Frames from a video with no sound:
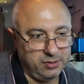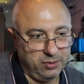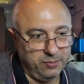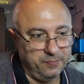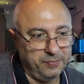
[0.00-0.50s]

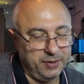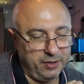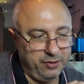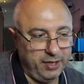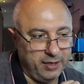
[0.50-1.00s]
So I
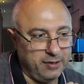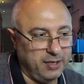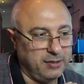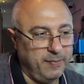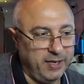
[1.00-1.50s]
think
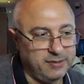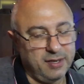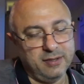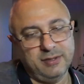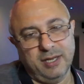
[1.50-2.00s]
it
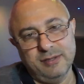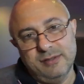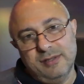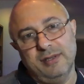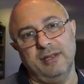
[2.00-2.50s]
makes
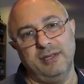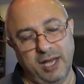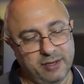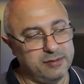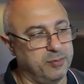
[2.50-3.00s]
tons
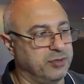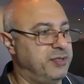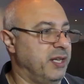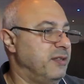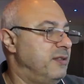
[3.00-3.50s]
more
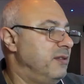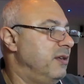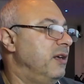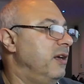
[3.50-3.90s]
sense